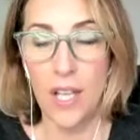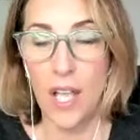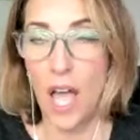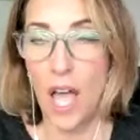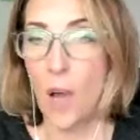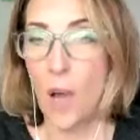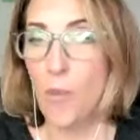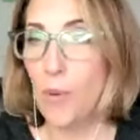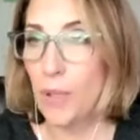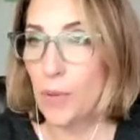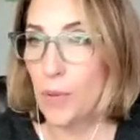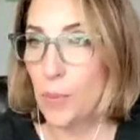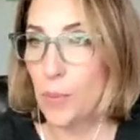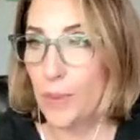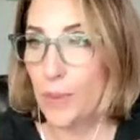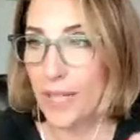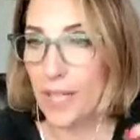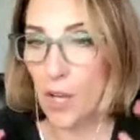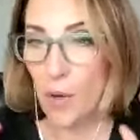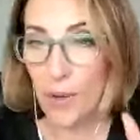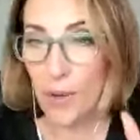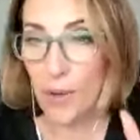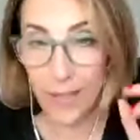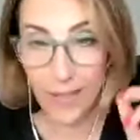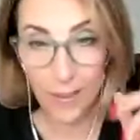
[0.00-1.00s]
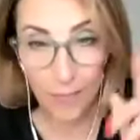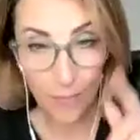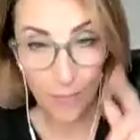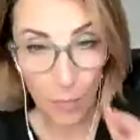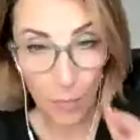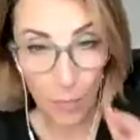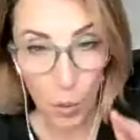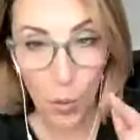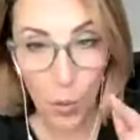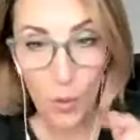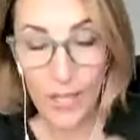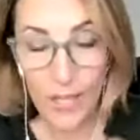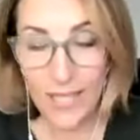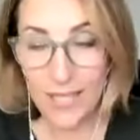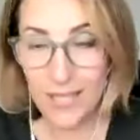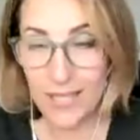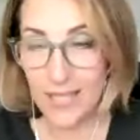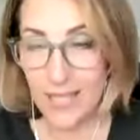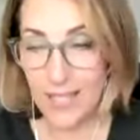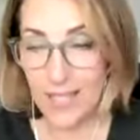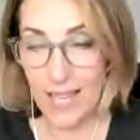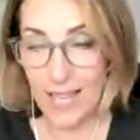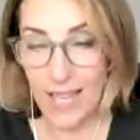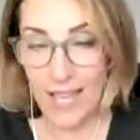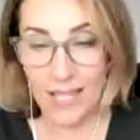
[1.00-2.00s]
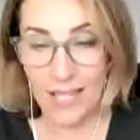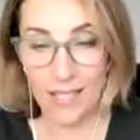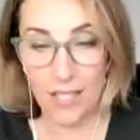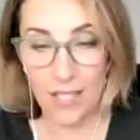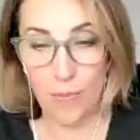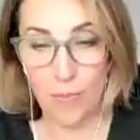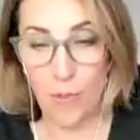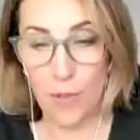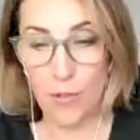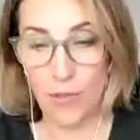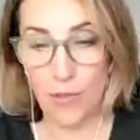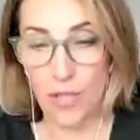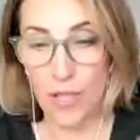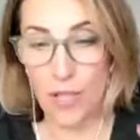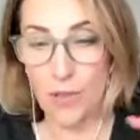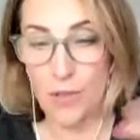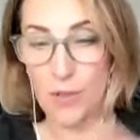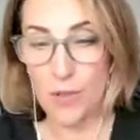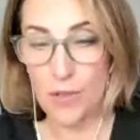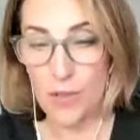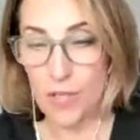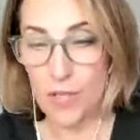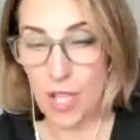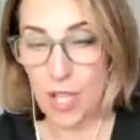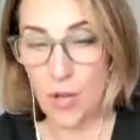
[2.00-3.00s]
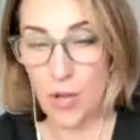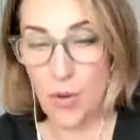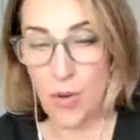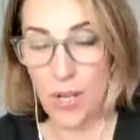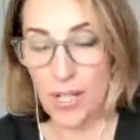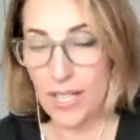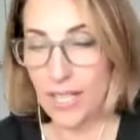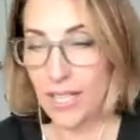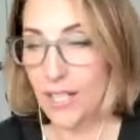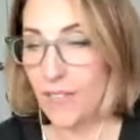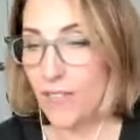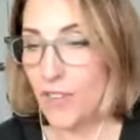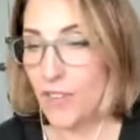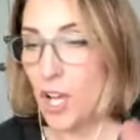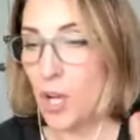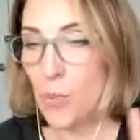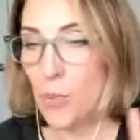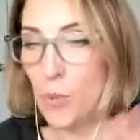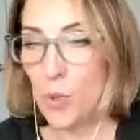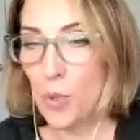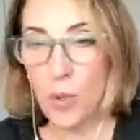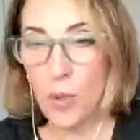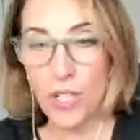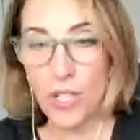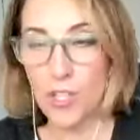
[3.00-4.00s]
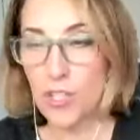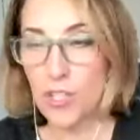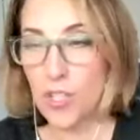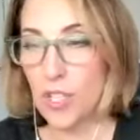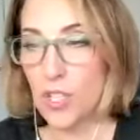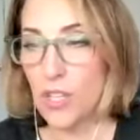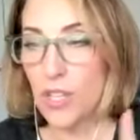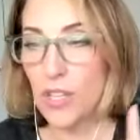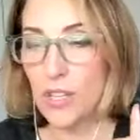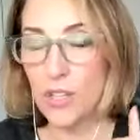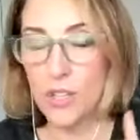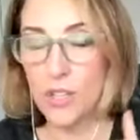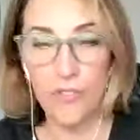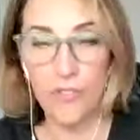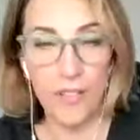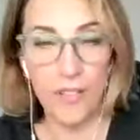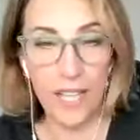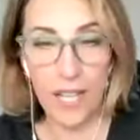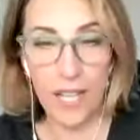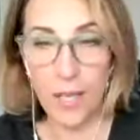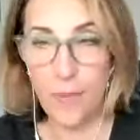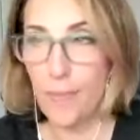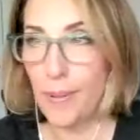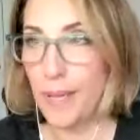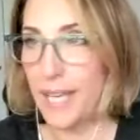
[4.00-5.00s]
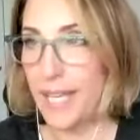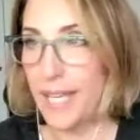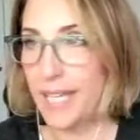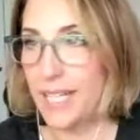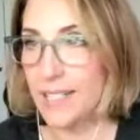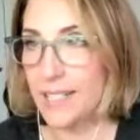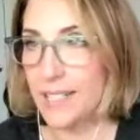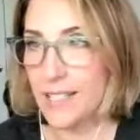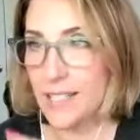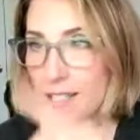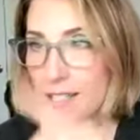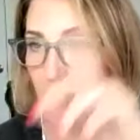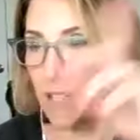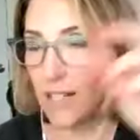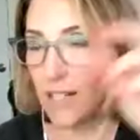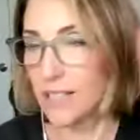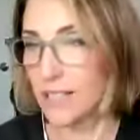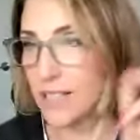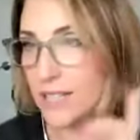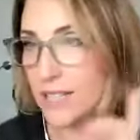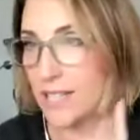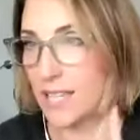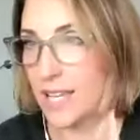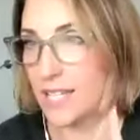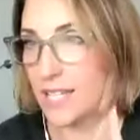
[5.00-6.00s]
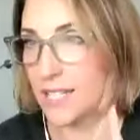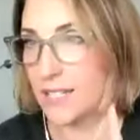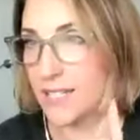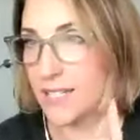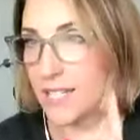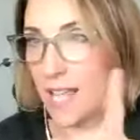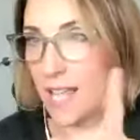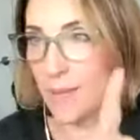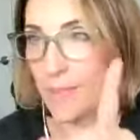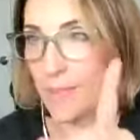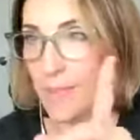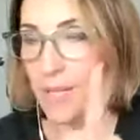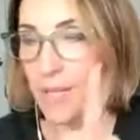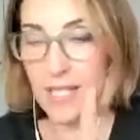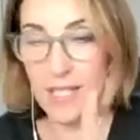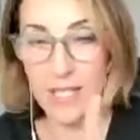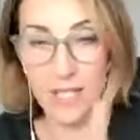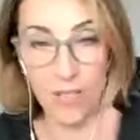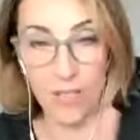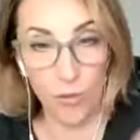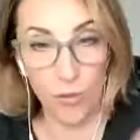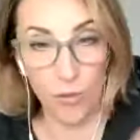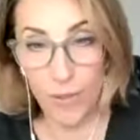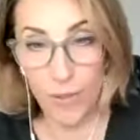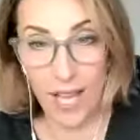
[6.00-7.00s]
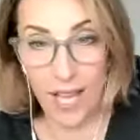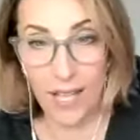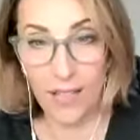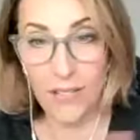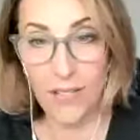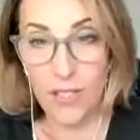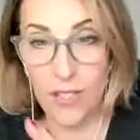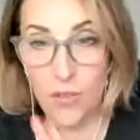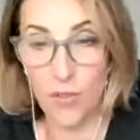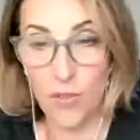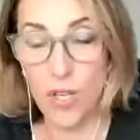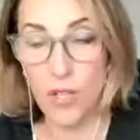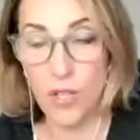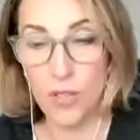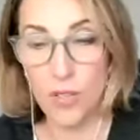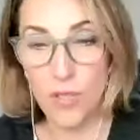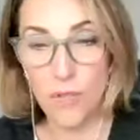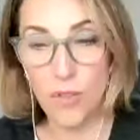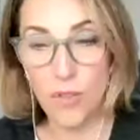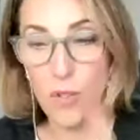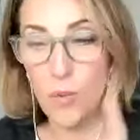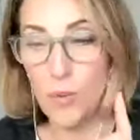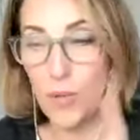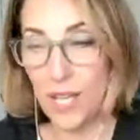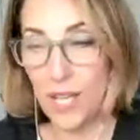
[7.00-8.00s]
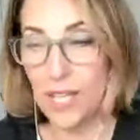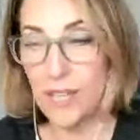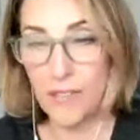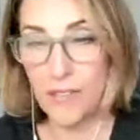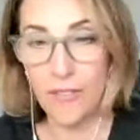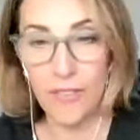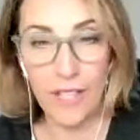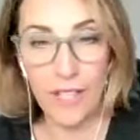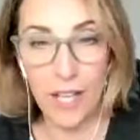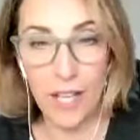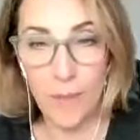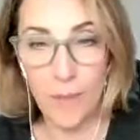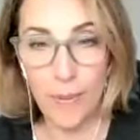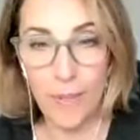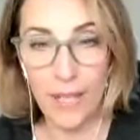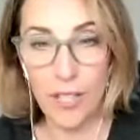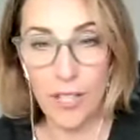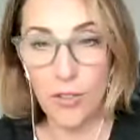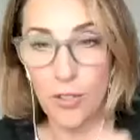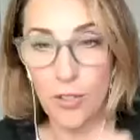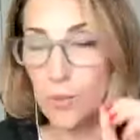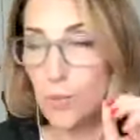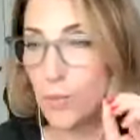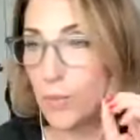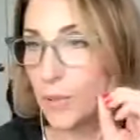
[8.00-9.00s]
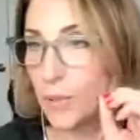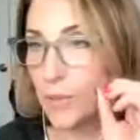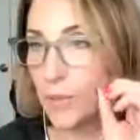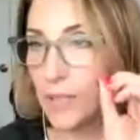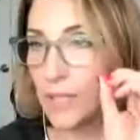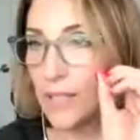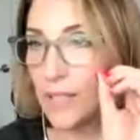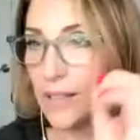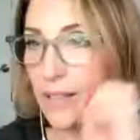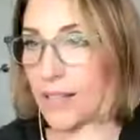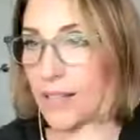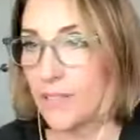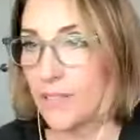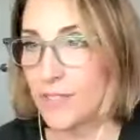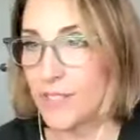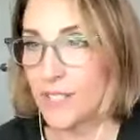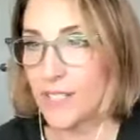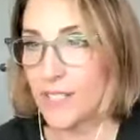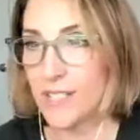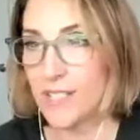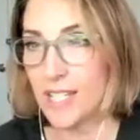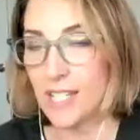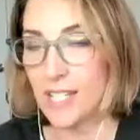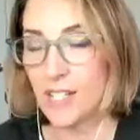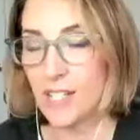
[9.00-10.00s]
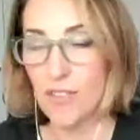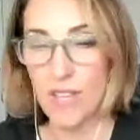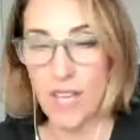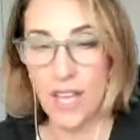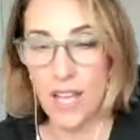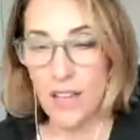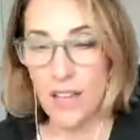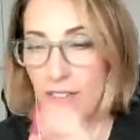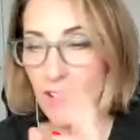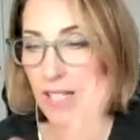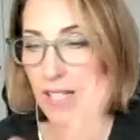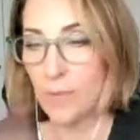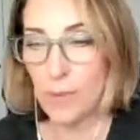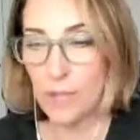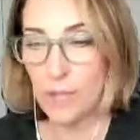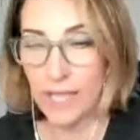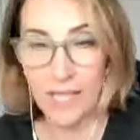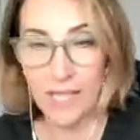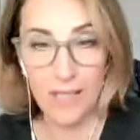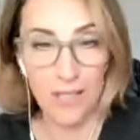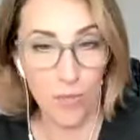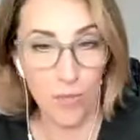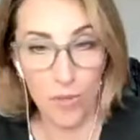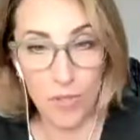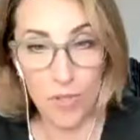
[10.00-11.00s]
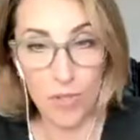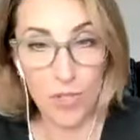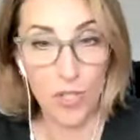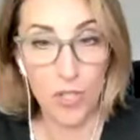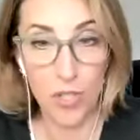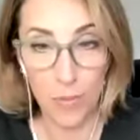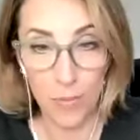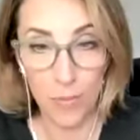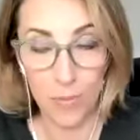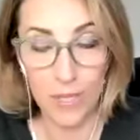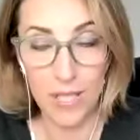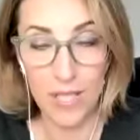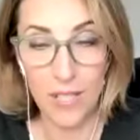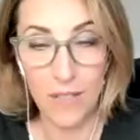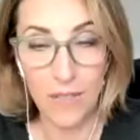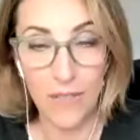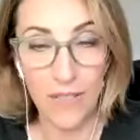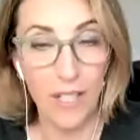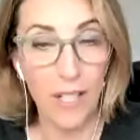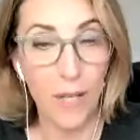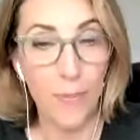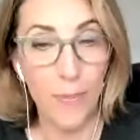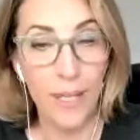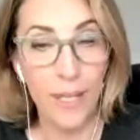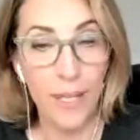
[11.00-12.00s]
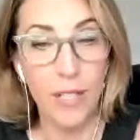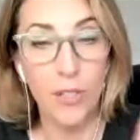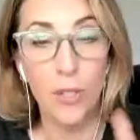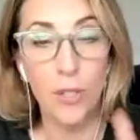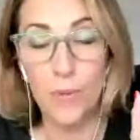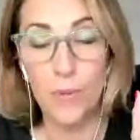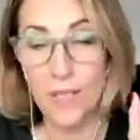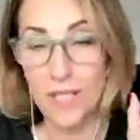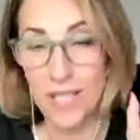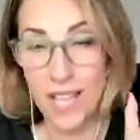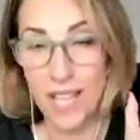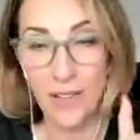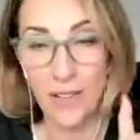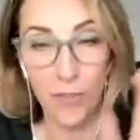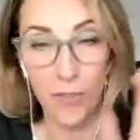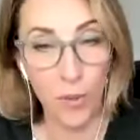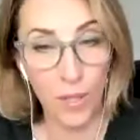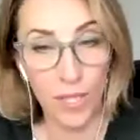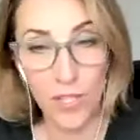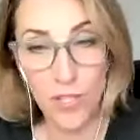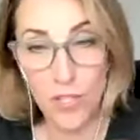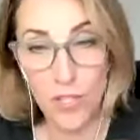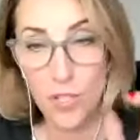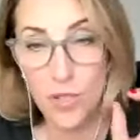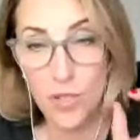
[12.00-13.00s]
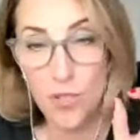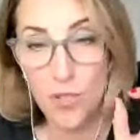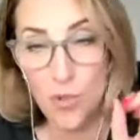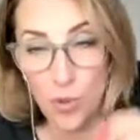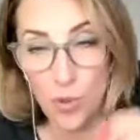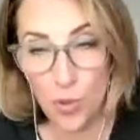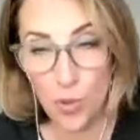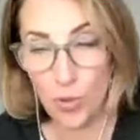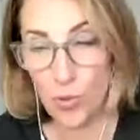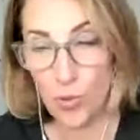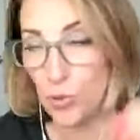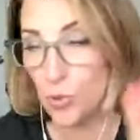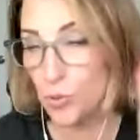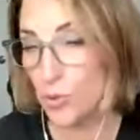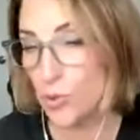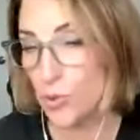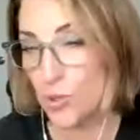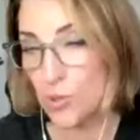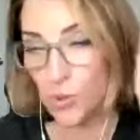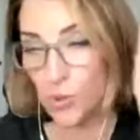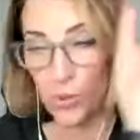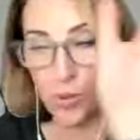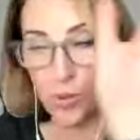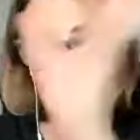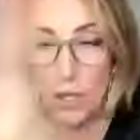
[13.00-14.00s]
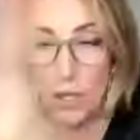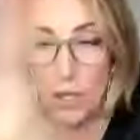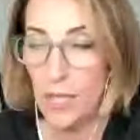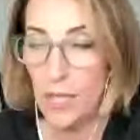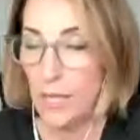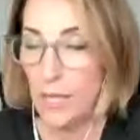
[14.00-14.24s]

And we will be going more into that tomorrow. So I'm going to give the homework question. The VIP starts in 10 minutes from now. So those of you in the VIP group, we would love to see you there. If anybody else wants to jump into the VIP group because they have questions or thoughts or